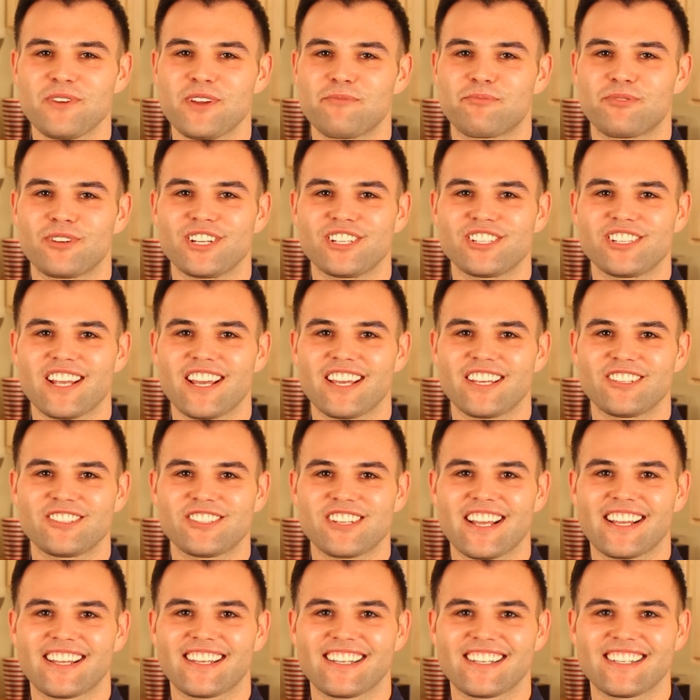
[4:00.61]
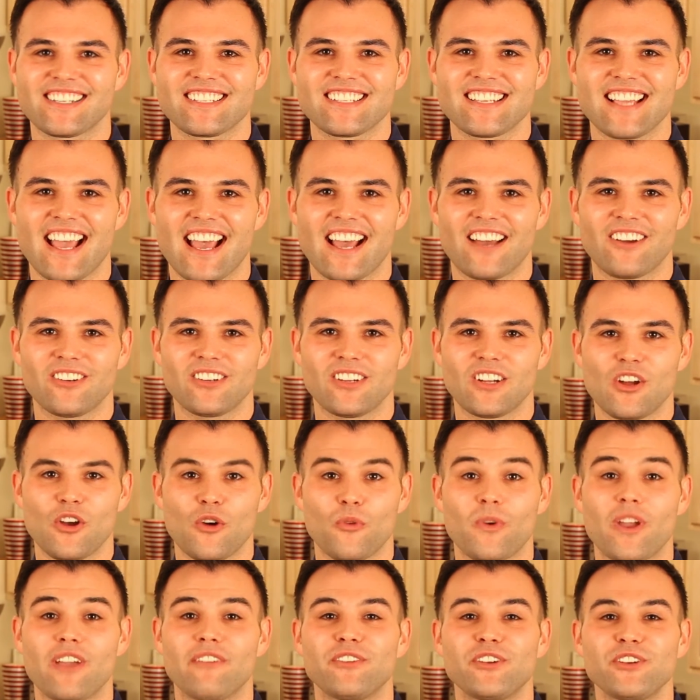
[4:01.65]
we appreciate you checking us out.
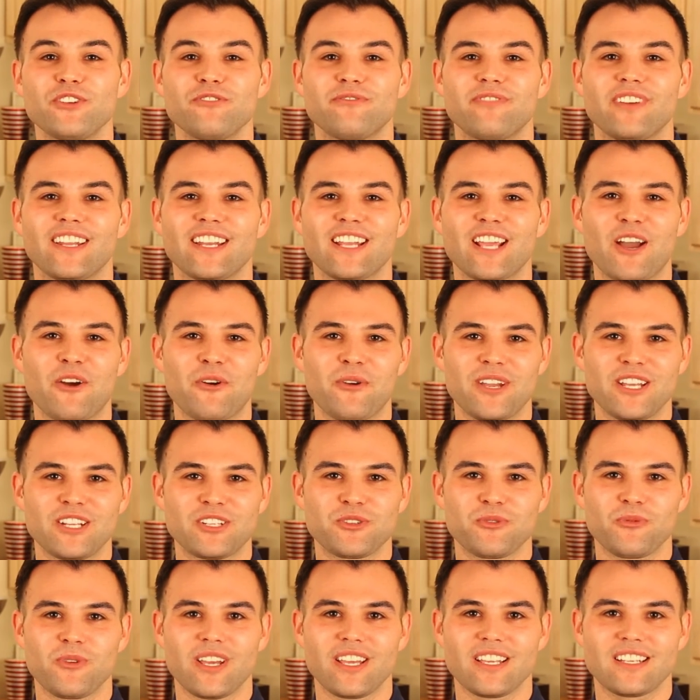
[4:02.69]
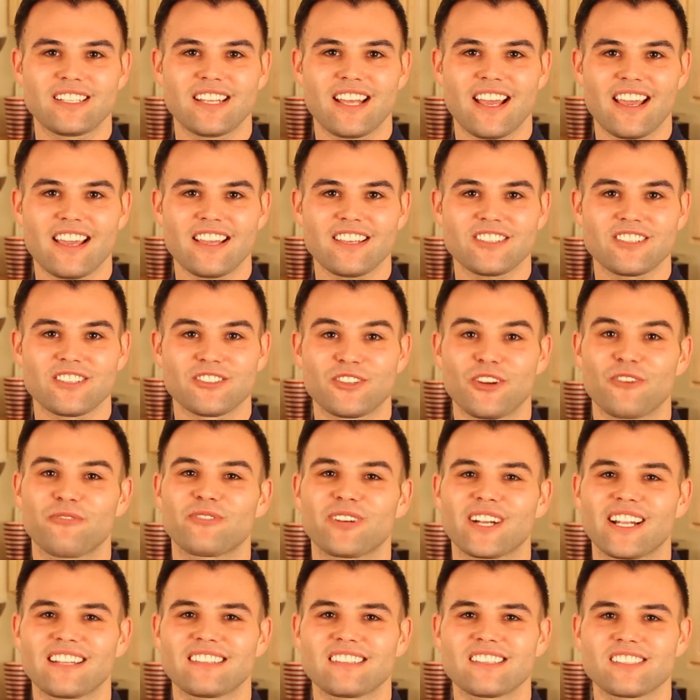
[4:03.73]
We have a new video each weekday, so don't
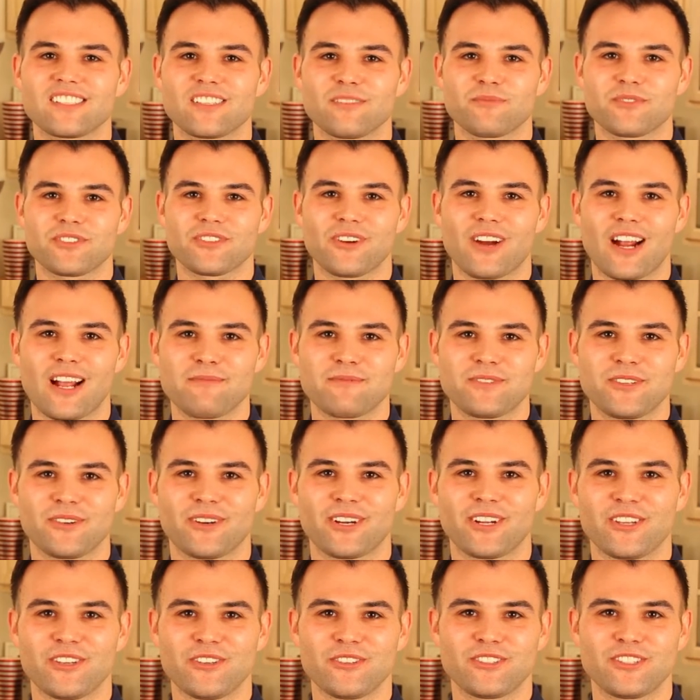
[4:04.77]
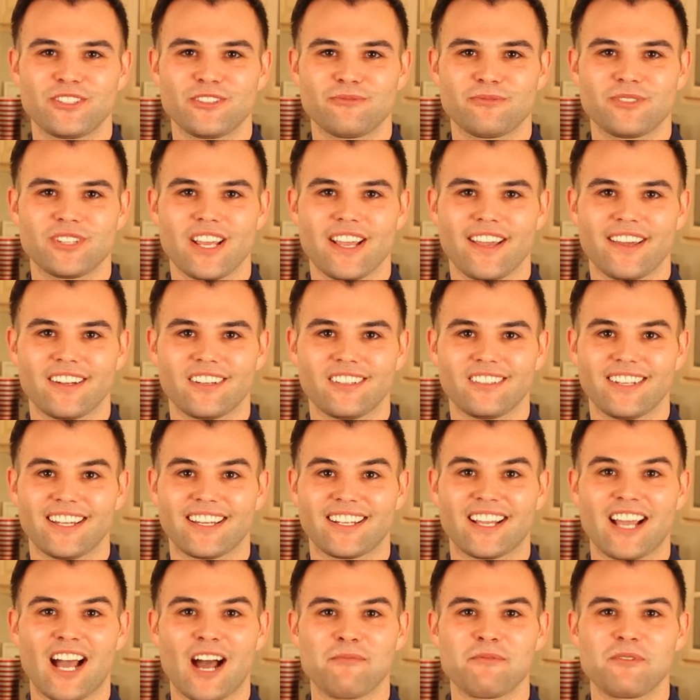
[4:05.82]
forget to subscribe to our YouTube channel
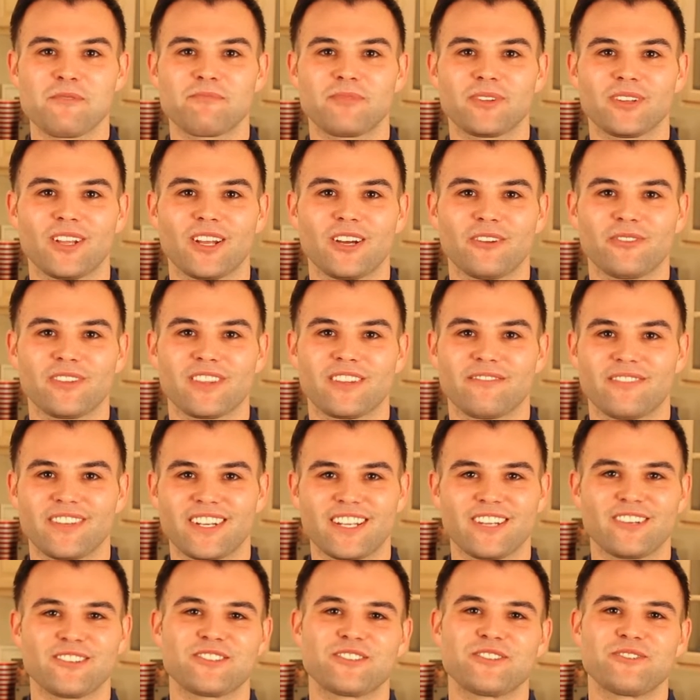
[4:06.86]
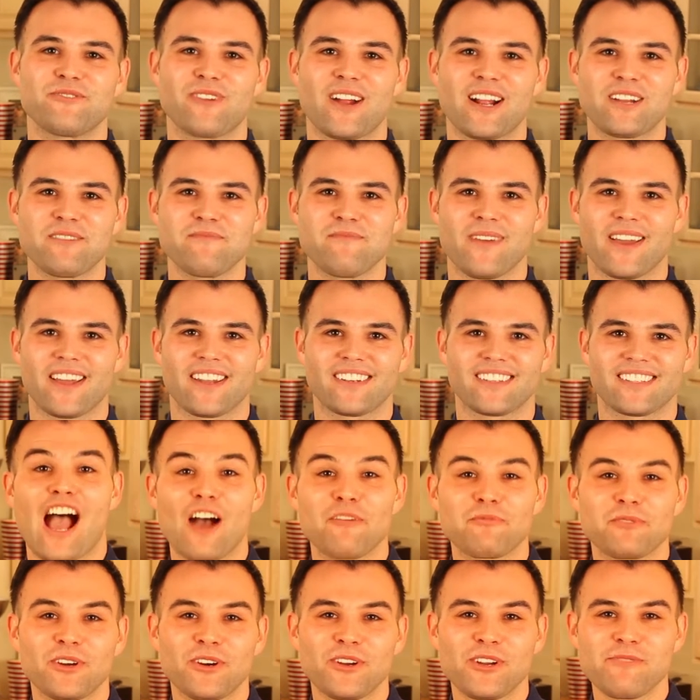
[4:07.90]
and comment below with the videos you recommend.
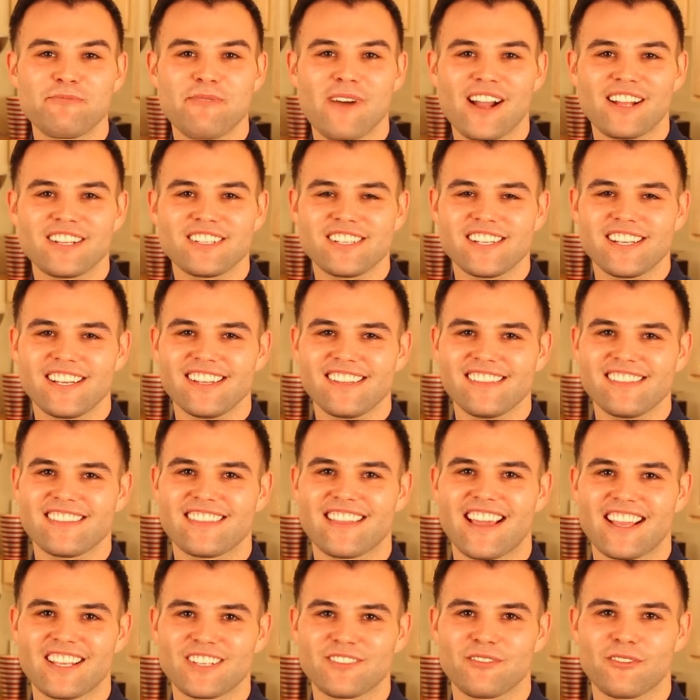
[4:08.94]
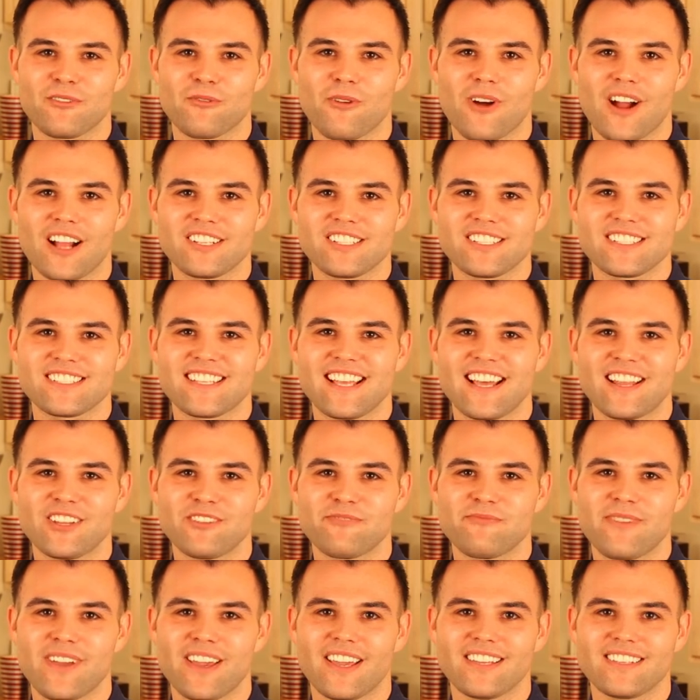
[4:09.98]
I'm Cody Boccia, and thanks for watching
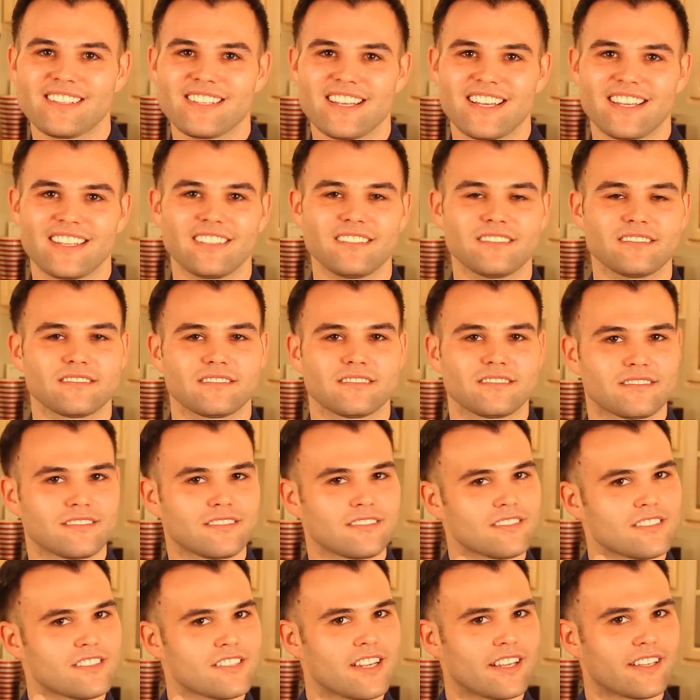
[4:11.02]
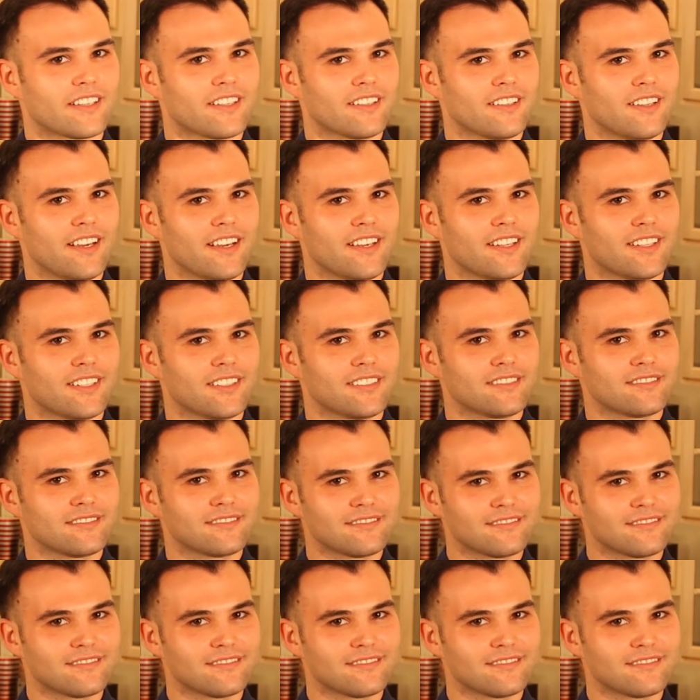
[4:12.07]
Telemazing. Check you later.